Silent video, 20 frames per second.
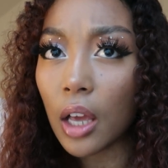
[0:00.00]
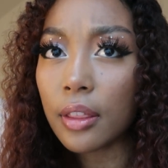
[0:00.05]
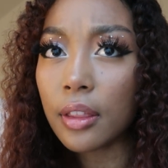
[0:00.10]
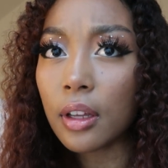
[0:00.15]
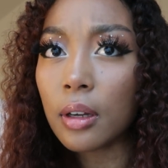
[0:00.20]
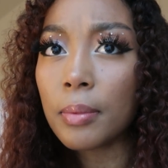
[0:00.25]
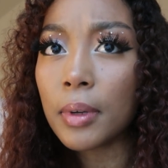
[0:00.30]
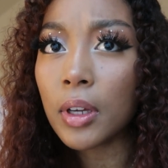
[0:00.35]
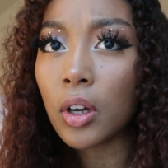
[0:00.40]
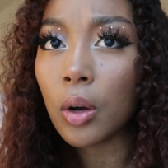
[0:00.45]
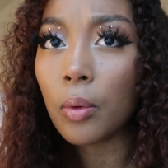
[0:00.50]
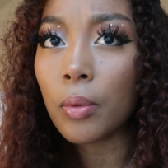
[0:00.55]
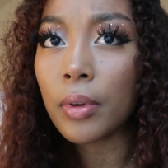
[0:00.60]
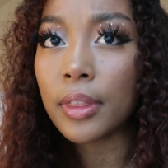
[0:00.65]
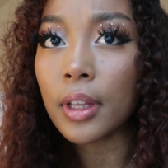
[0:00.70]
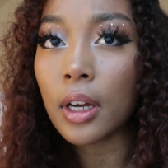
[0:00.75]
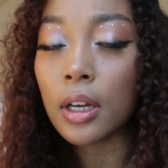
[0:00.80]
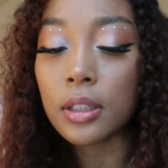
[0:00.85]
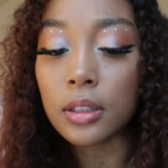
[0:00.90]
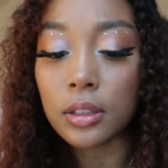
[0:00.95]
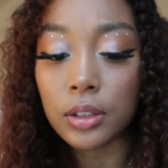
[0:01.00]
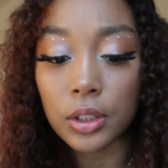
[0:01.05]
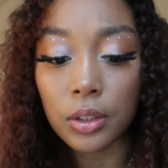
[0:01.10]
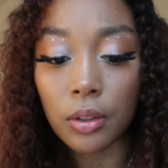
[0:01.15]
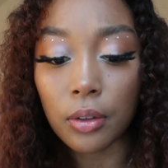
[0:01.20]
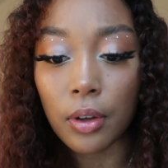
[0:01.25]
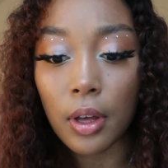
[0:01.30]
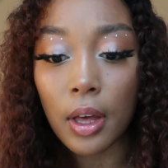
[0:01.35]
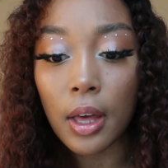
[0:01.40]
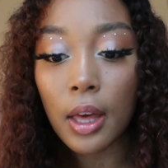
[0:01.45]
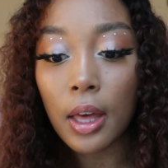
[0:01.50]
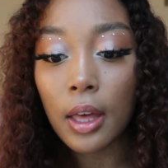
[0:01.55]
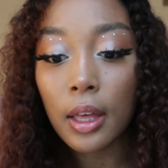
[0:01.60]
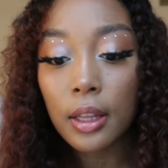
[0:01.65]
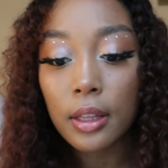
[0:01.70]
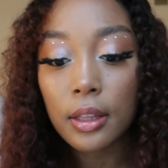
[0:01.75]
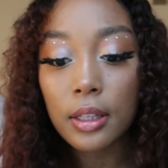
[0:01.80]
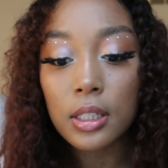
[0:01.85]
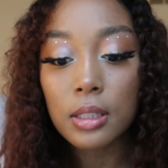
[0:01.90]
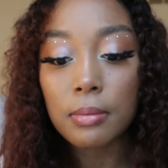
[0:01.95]
they're being on 1000, so
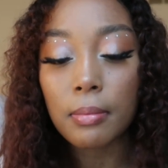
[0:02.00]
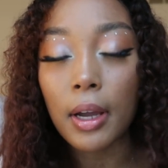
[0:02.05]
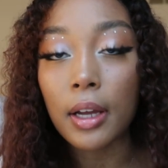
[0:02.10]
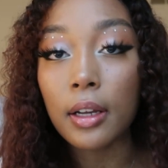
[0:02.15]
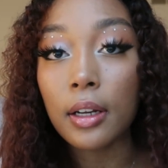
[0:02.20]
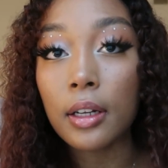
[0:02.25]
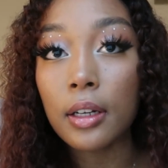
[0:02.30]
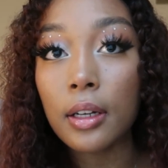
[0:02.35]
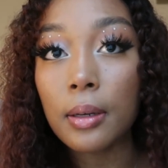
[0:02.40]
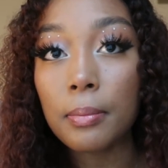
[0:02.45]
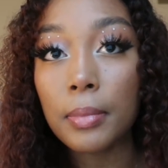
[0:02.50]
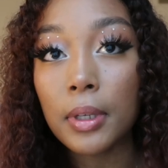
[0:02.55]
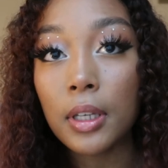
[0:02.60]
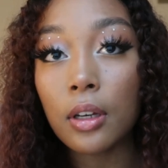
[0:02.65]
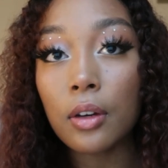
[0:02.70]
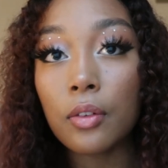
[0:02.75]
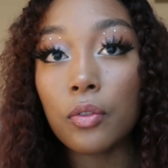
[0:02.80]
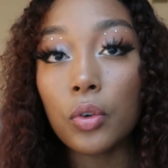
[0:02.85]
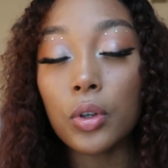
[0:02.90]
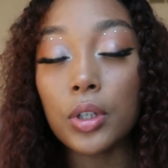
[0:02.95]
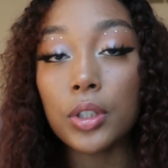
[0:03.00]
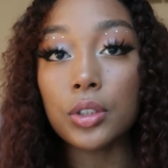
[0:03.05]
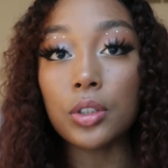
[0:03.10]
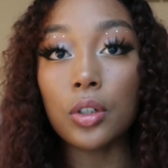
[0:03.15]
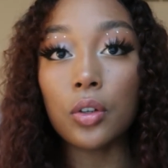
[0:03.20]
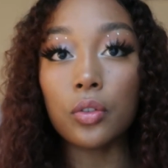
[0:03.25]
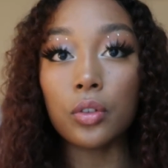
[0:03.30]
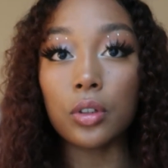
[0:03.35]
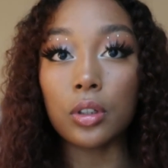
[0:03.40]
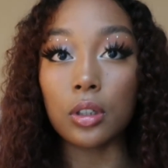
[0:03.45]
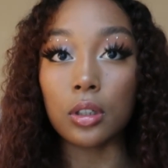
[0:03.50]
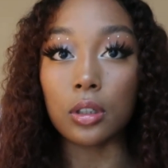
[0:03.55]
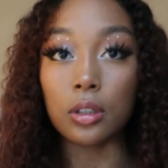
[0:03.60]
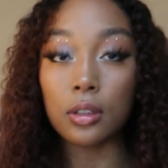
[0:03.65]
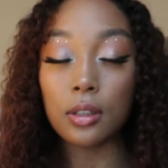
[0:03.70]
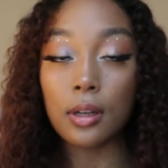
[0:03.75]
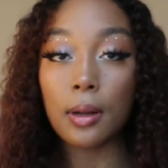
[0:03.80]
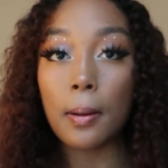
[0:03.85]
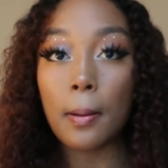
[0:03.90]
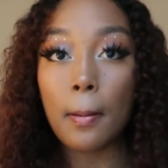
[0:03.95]
this might end up being a voiceover,
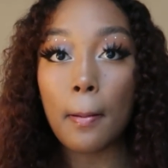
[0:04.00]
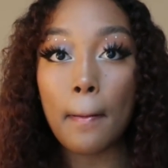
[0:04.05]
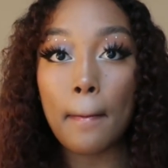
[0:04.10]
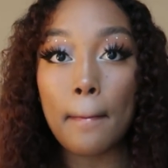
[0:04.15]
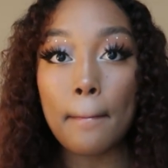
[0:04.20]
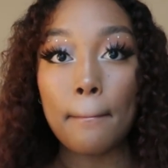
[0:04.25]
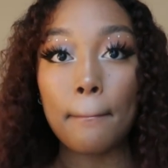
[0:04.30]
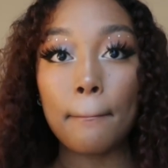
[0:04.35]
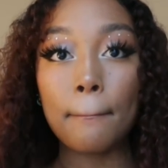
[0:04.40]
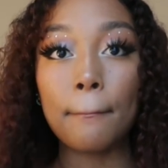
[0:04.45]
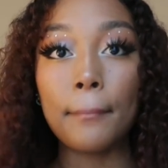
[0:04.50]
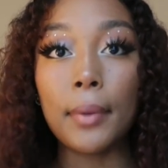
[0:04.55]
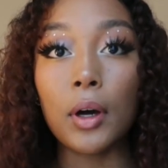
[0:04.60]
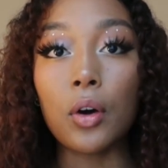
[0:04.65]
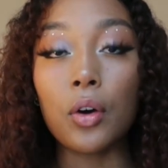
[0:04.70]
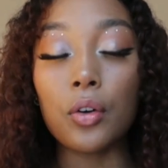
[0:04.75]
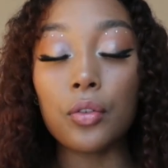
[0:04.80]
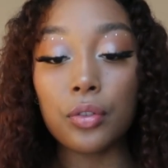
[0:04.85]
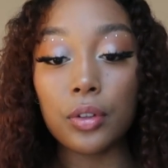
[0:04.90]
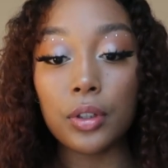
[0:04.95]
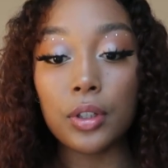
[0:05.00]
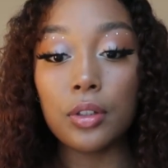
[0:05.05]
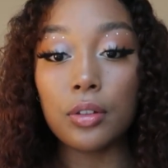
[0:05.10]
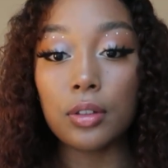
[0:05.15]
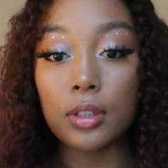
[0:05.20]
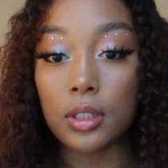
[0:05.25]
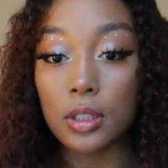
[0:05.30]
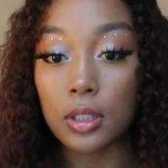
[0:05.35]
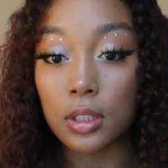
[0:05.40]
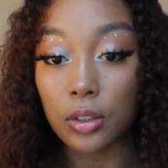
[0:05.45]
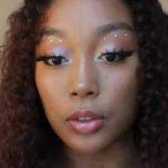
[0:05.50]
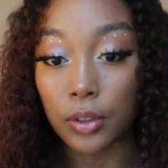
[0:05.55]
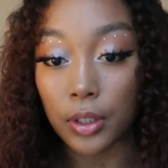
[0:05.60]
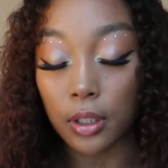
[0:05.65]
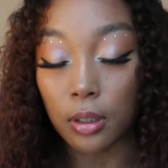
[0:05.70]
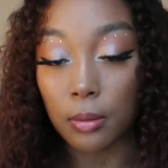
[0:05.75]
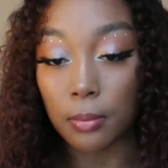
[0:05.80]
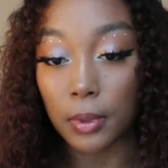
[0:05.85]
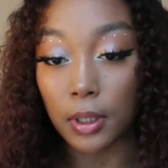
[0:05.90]
but hopefully you can still hear